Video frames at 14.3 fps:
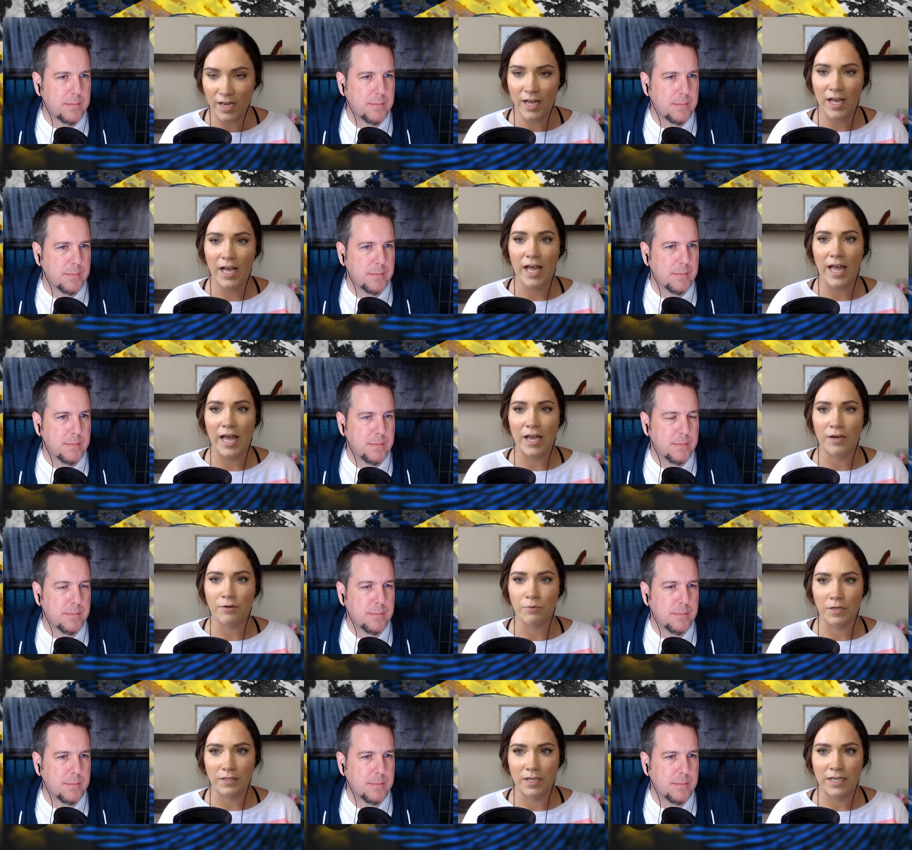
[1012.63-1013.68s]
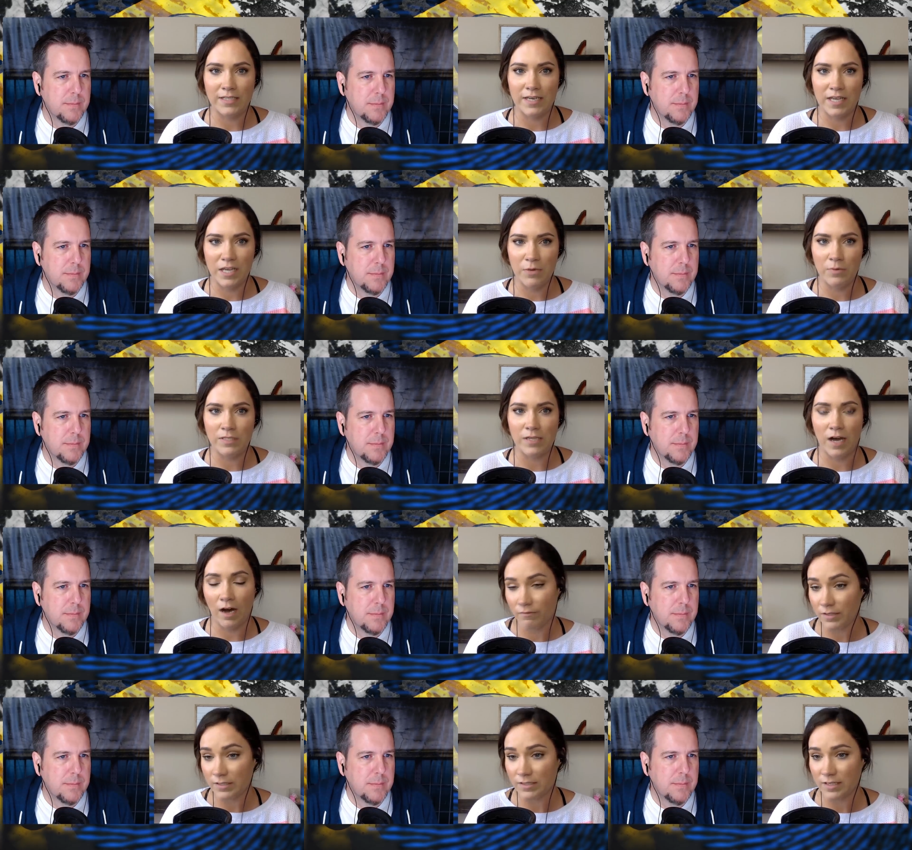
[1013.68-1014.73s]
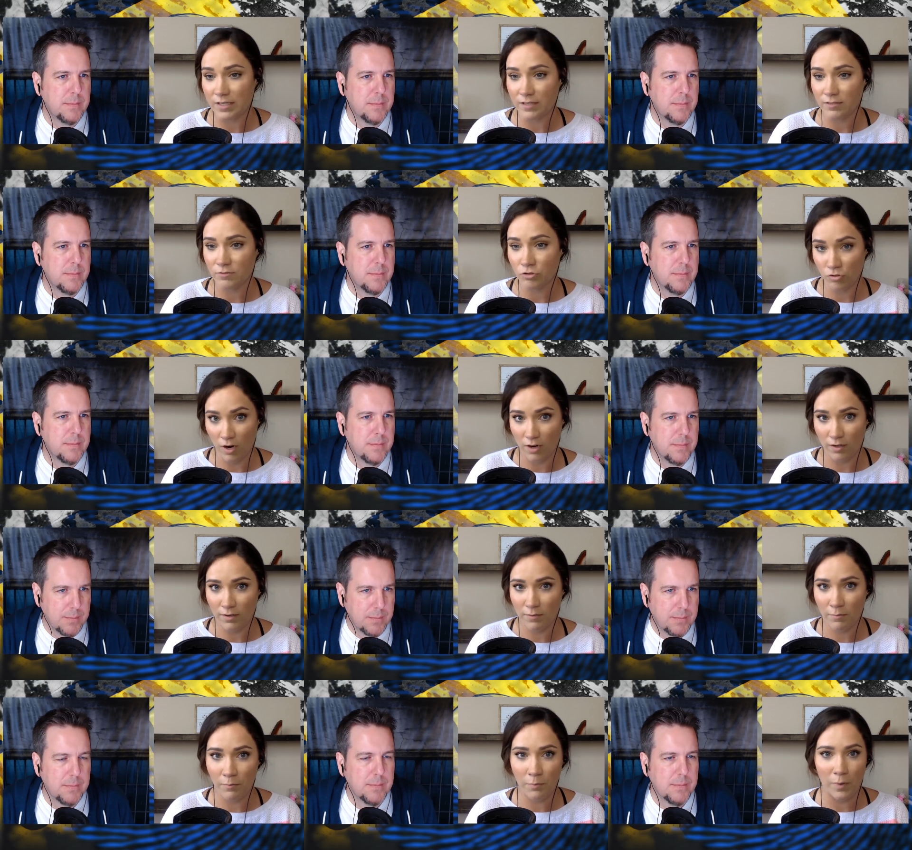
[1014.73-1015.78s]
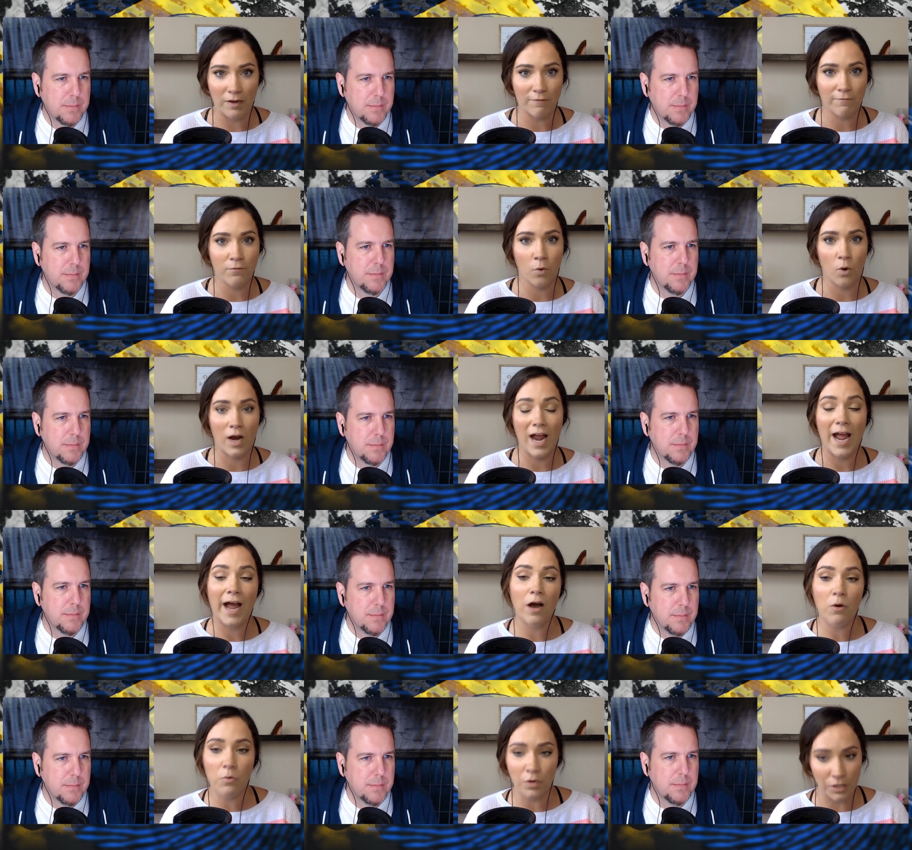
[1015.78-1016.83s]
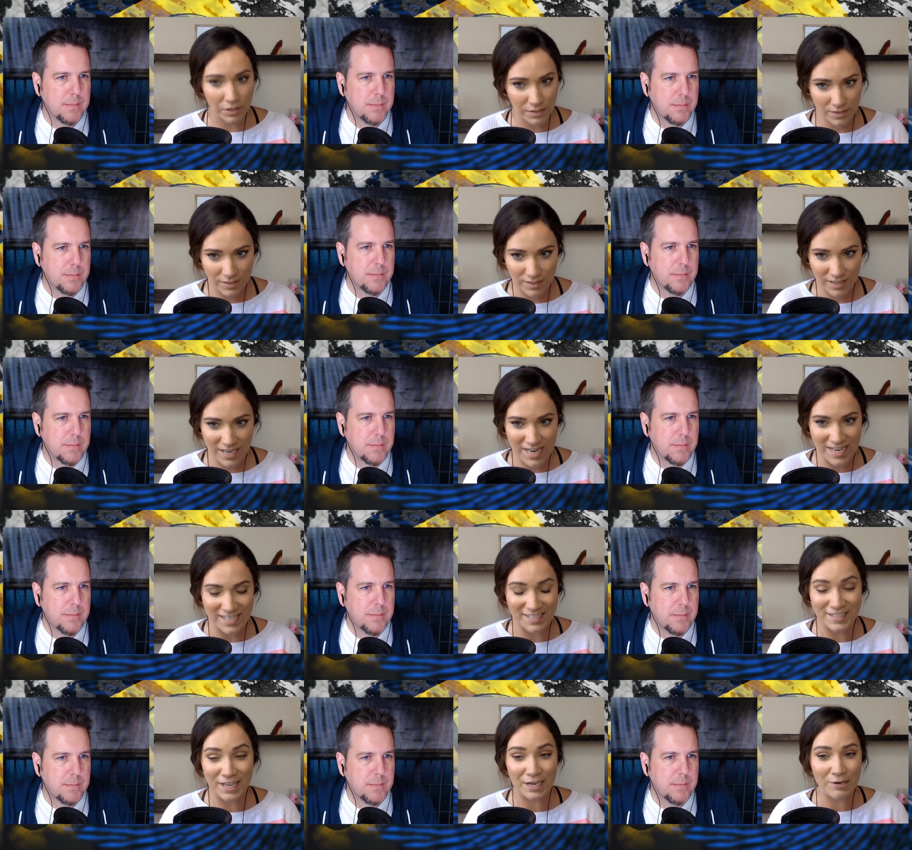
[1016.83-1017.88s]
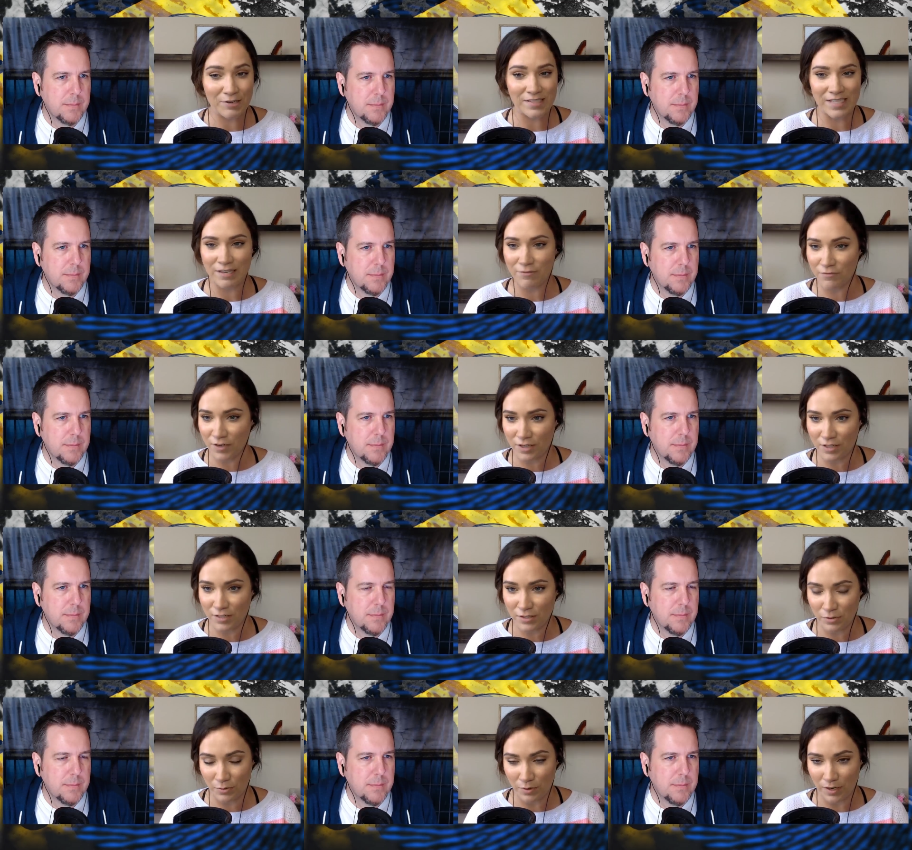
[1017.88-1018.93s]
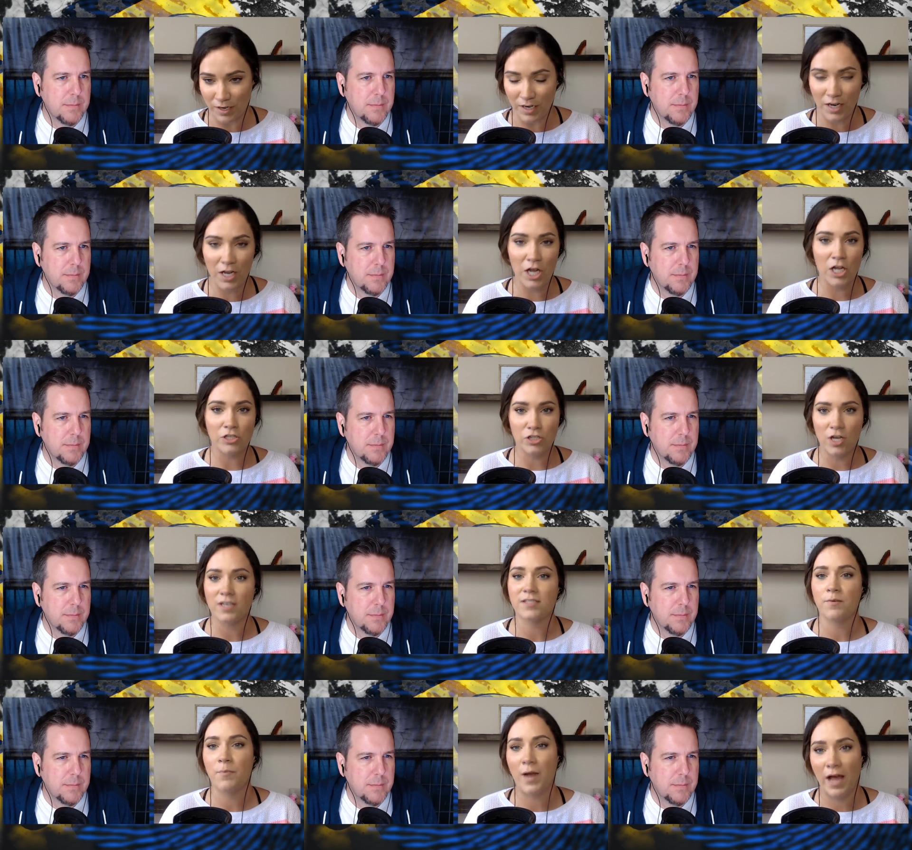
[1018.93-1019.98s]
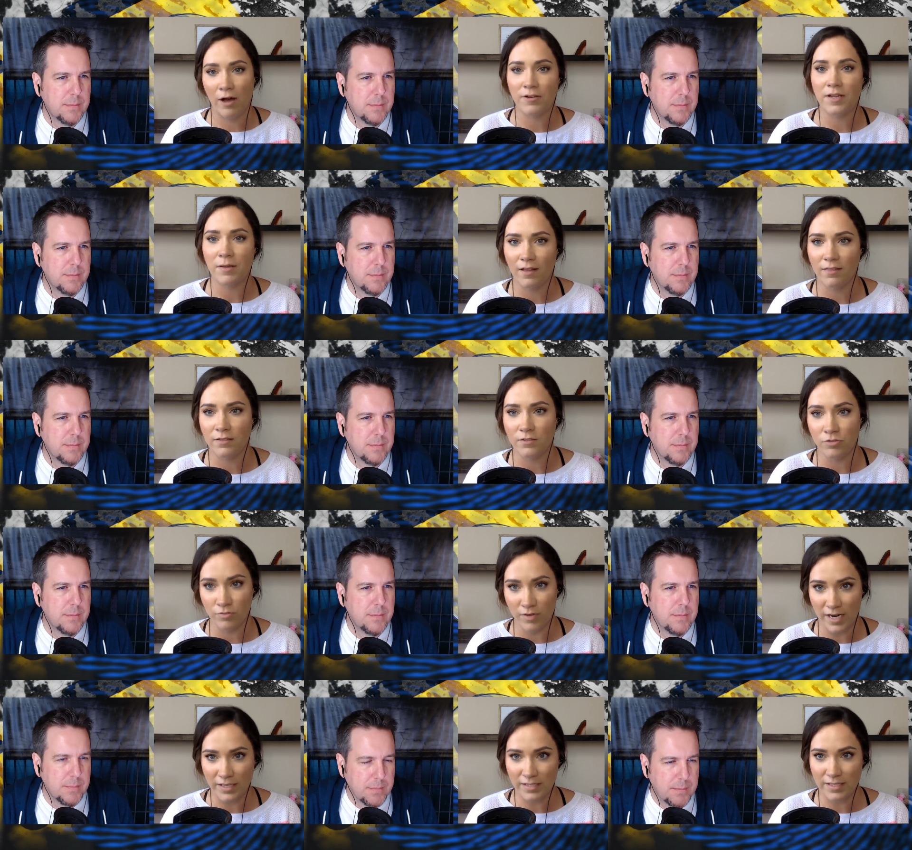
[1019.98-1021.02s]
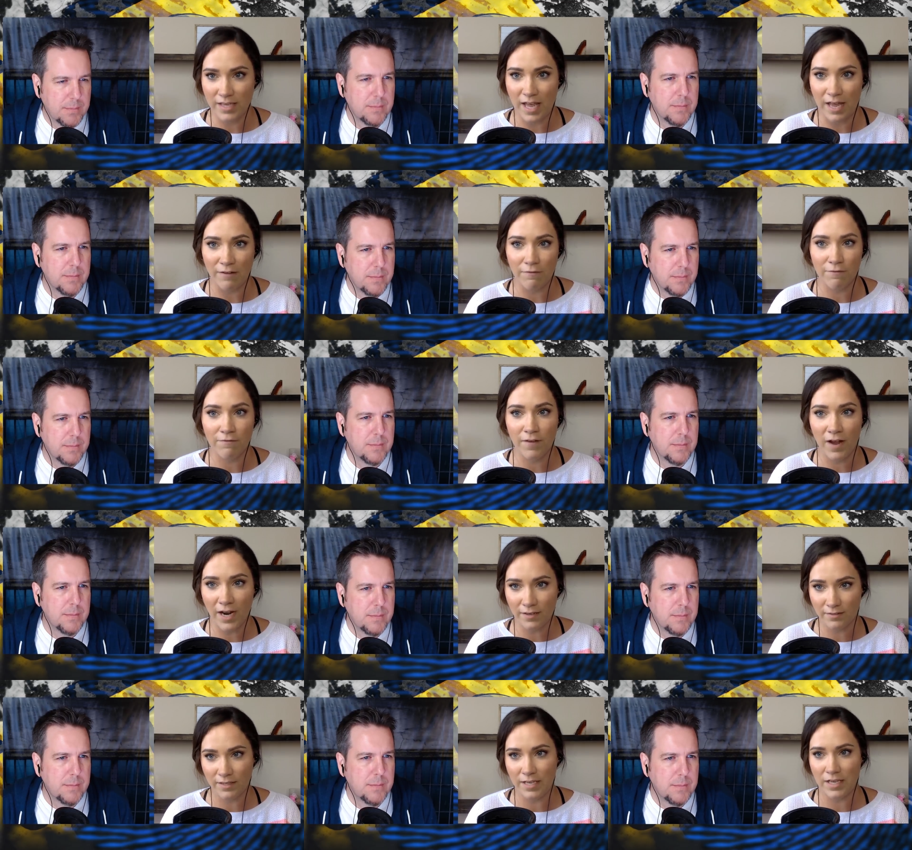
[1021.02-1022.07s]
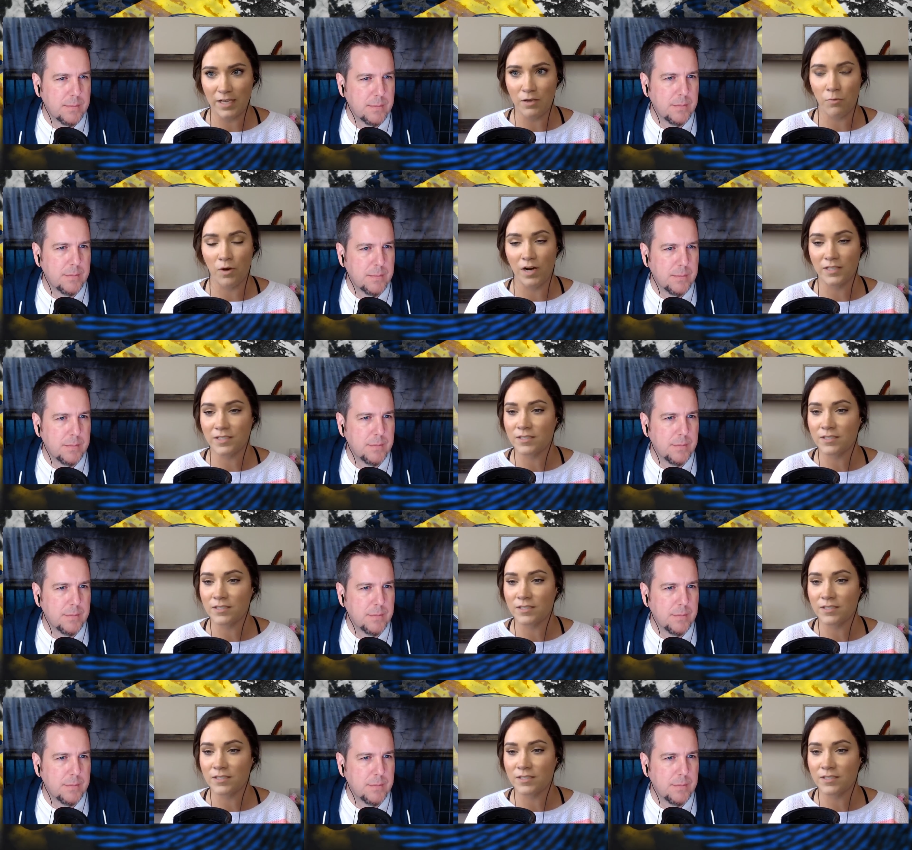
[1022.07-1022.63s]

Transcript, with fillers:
Speaker 1: and realized that he was obviously drunk. But for hours, he continued to sit in front of the store, just pounding back the drinks. And finally, he walked into the